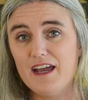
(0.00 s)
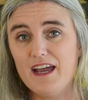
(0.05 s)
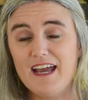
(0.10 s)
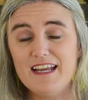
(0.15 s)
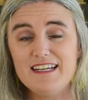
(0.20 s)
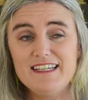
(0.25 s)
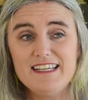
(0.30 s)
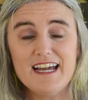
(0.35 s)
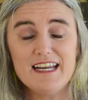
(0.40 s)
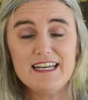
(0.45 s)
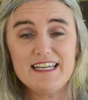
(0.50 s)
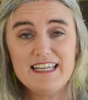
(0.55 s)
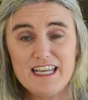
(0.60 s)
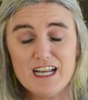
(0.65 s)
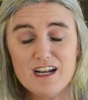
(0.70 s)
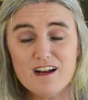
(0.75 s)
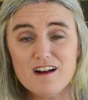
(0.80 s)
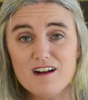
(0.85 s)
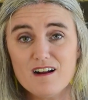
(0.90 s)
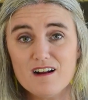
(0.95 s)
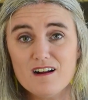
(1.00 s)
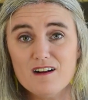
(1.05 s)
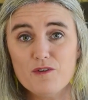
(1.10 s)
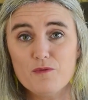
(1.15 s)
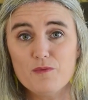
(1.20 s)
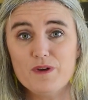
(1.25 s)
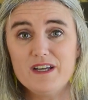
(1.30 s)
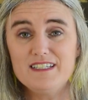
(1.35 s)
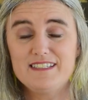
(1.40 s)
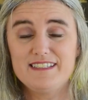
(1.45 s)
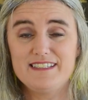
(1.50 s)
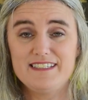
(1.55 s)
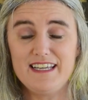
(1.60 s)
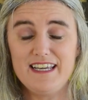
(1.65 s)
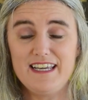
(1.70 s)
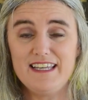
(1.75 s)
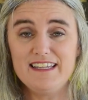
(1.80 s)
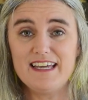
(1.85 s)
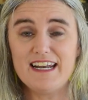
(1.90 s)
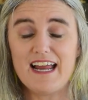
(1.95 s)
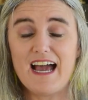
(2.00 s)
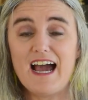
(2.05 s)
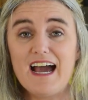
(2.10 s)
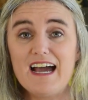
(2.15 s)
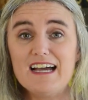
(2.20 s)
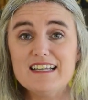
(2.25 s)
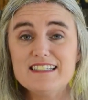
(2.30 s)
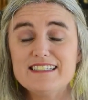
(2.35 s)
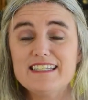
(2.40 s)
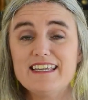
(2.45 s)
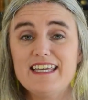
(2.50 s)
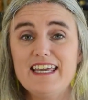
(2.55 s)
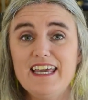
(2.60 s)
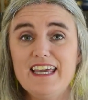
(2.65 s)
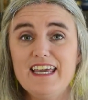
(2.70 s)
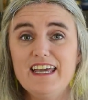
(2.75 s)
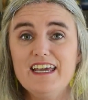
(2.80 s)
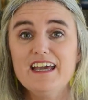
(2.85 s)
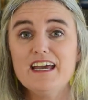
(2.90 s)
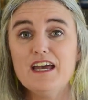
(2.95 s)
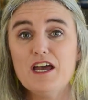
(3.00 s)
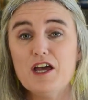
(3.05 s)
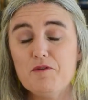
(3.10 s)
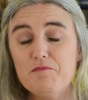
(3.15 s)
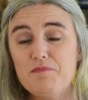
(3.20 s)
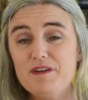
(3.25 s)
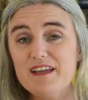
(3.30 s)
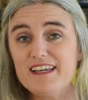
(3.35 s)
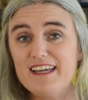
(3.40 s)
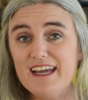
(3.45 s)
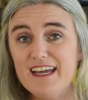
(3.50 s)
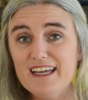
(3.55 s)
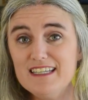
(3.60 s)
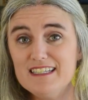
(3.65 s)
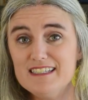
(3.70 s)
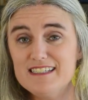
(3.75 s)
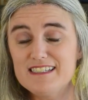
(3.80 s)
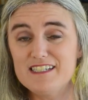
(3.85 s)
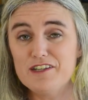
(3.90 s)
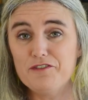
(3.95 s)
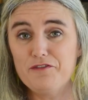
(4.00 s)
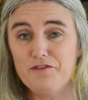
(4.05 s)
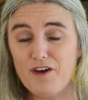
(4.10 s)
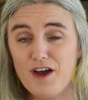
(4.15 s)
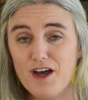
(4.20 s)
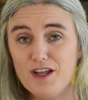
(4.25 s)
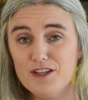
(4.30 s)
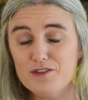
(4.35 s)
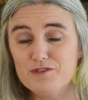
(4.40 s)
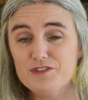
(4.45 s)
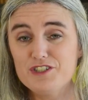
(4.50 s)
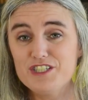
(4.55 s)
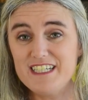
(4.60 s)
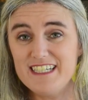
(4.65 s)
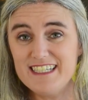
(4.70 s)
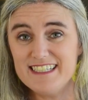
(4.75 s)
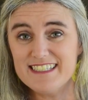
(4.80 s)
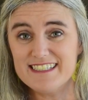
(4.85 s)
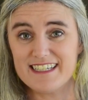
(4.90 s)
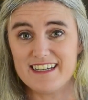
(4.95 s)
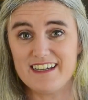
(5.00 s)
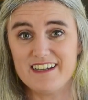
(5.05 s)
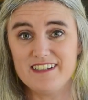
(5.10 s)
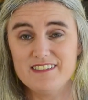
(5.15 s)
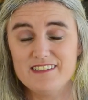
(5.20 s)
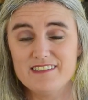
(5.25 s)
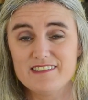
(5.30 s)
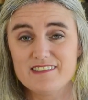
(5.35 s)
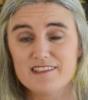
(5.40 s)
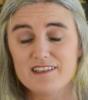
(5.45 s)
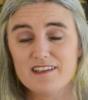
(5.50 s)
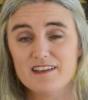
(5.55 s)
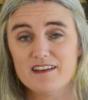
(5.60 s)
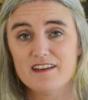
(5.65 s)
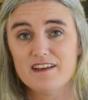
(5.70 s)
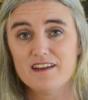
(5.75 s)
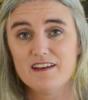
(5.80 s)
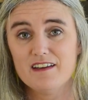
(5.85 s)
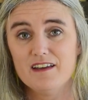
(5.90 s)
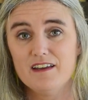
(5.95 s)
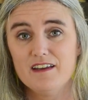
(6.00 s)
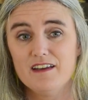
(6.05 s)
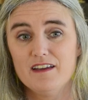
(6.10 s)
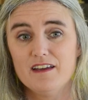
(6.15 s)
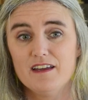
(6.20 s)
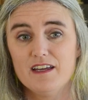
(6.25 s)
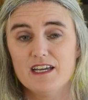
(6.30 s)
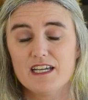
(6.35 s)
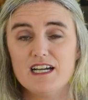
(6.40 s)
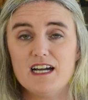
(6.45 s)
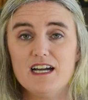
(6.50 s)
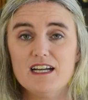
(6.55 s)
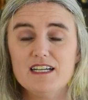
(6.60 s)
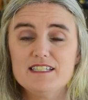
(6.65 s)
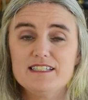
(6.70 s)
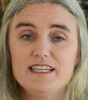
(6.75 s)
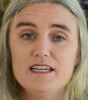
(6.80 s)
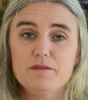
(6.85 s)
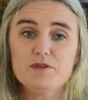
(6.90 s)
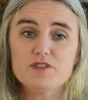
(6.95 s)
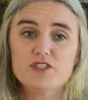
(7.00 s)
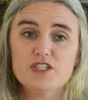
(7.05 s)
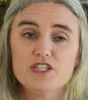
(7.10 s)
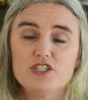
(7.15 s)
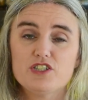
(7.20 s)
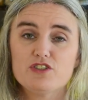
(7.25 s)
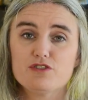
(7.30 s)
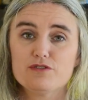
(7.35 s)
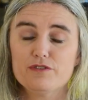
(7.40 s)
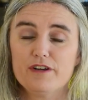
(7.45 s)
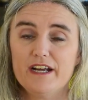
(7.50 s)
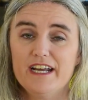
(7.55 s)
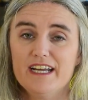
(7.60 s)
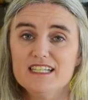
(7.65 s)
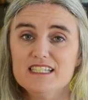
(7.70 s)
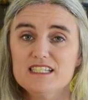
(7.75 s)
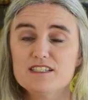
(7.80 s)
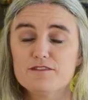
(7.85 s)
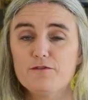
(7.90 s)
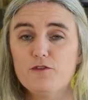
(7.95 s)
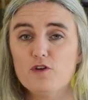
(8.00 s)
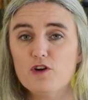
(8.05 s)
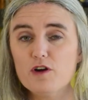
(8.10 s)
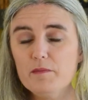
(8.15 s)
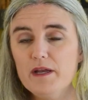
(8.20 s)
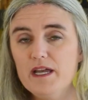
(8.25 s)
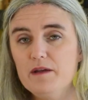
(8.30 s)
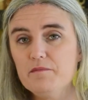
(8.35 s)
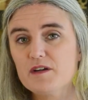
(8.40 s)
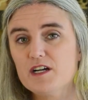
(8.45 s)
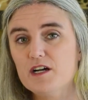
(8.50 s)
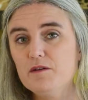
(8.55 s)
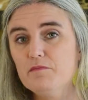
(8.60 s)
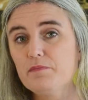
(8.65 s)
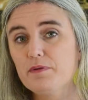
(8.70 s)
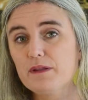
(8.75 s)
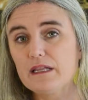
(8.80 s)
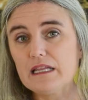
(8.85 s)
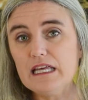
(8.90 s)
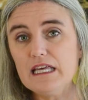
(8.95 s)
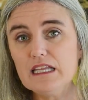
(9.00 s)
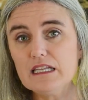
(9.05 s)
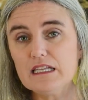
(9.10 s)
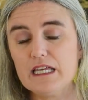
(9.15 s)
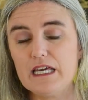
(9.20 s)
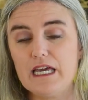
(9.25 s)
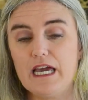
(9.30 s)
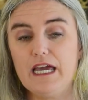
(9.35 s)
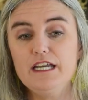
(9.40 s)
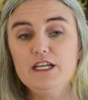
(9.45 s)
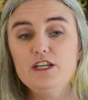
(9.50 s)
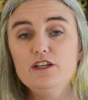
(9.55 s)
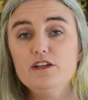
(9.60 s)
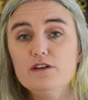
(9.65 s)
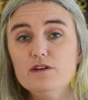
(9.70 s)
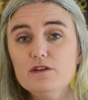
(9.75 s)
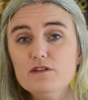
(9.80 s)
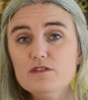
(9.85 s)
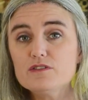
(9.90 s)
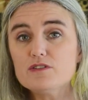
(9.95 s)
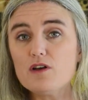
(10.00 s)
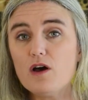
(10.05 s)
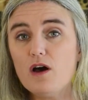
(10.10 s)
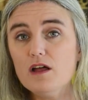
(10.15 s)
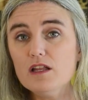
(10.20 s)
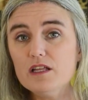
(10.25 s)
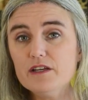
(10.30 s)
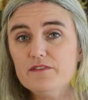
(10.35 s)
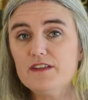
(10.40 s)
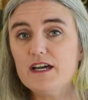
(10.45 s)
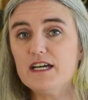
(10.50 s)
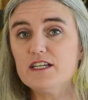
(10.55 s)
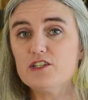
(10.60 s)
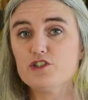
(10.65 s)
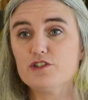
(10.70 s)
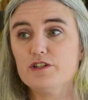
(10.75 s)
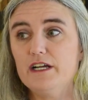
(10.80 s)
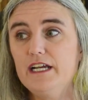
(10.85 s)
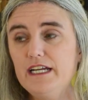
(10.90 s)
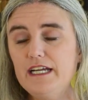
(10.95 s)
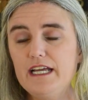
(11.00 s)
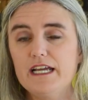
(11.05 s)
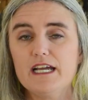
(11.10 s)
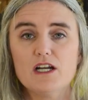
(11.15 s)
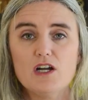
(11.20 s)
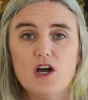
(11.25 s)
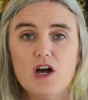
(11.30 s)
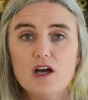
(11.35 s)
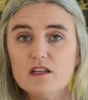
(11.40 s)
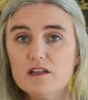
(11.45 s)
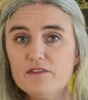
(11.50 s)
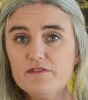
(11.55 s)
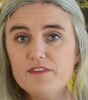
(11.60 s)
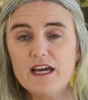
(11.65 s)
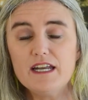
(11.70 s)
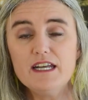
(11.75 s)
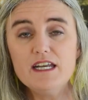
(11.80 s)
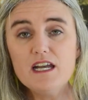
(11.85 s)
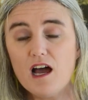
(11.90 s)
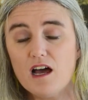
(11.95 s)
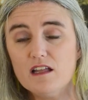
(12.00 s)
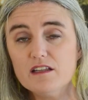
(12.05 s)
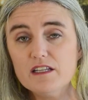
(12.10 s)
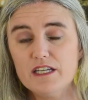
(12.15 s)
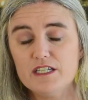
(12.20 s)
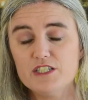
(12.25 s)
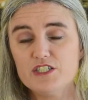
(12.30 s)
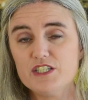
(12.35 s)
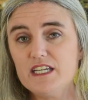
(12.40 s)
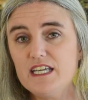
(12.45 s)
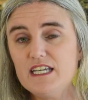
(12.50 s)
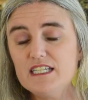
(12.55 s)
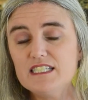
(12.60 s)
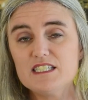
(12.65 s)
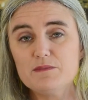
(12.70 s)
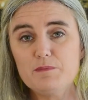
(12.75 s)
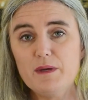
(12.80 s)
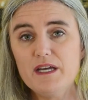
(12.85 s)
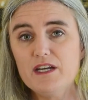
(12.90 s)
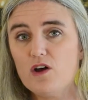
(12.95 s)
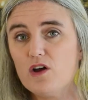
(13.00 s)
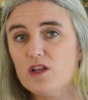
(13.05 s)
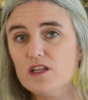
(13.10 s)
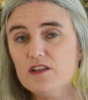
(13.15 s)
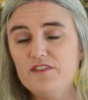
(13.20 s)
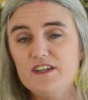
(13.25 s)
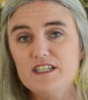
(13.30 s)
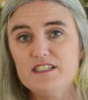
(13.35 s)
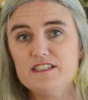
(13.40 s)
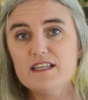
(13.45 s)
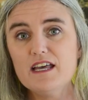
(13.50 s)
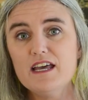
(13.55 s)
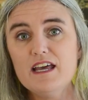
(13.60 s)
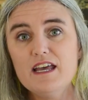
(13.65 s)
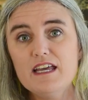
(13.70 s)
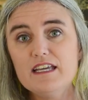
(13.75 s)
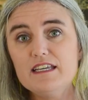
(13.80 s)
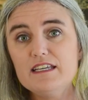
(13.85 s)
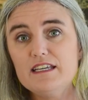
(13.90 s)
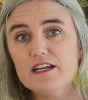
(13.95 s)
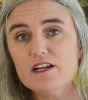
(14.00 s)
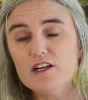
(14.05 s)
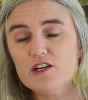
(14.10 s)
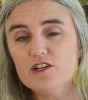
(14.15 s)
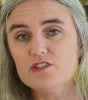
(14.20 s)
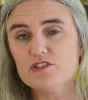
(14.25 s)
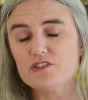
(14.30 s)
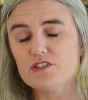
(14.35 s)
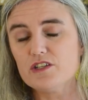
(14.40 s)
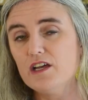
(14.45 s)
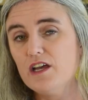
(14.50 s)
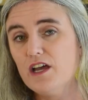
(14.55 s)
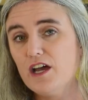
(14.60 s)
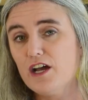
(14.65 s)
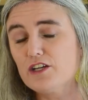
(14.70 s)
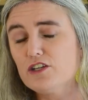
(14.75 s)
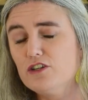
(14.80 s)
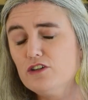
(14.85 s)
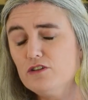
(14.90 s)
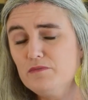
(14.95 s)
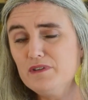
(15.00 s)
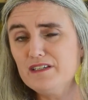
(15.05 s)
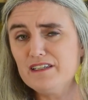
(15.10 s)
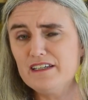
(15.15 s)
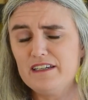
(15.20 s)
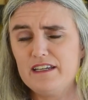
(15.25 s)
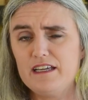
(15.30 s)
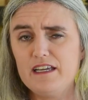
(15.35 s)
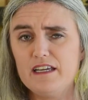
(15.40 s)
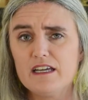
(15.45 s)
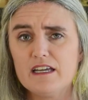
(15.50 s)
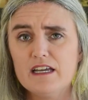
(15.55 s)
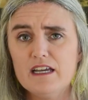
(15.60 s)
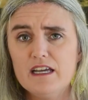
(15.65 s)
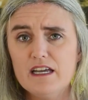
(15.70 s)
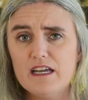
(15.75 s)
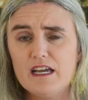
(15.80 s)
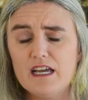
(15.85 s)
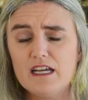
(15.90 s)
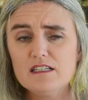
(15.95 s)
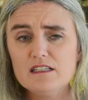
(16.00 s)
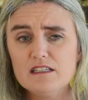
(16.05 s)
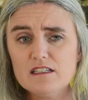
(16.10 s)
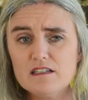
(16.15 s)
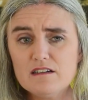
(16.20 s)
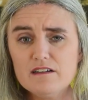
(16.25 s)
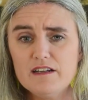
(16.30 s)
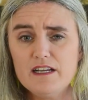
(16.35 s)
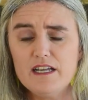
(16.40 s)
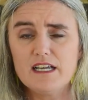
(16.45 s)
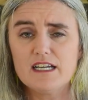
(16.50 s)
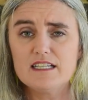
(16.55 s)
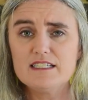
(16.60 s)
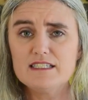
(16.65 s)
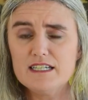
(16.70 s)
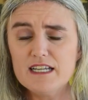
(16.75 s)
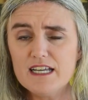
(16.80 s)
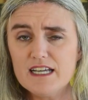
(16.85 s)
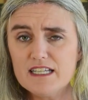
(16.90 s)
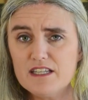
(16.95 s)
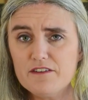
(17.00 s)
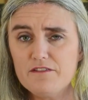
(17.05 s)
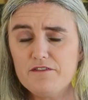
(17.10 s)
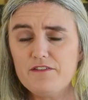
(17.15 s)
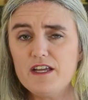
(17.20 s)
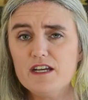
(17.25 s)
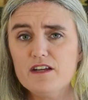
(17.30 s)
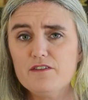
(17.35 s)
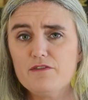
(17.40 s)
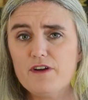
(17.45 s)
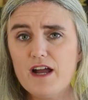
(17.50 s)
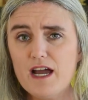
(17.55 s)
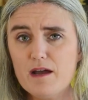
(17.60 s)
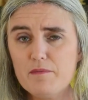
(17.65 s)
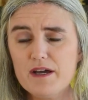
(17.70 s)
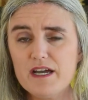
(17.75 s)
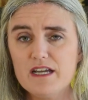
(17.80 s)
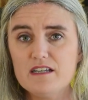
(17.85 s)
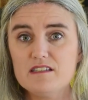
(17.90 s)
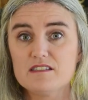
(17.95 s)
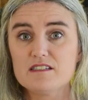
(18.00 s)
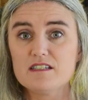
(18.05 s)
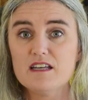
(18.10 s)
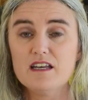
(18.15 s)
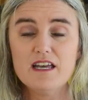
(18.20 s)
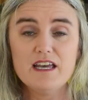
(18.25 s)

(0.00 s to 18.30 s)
And yet here we see that as he begins to follow Jesus, God is able to transform him completely and use all of that training and all of that knowledge that he had spent all of his years accumulating and learning and sitting at the feet of rabbis